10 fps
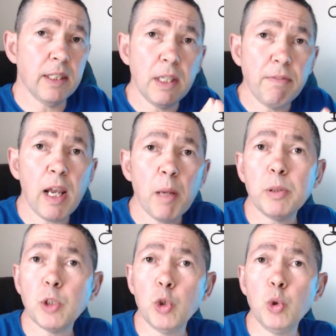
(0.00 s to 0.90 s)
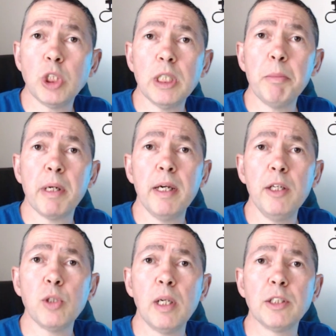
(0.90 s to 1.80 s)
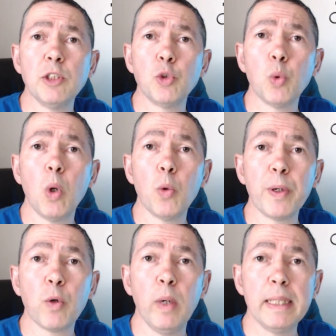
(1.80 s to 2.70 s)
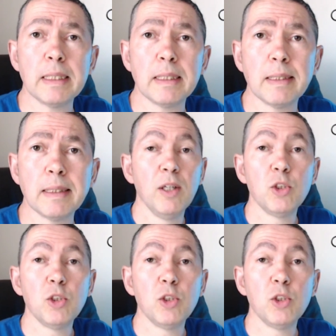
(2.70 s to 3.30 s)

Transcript: the developers do seem keen to listen to all requests,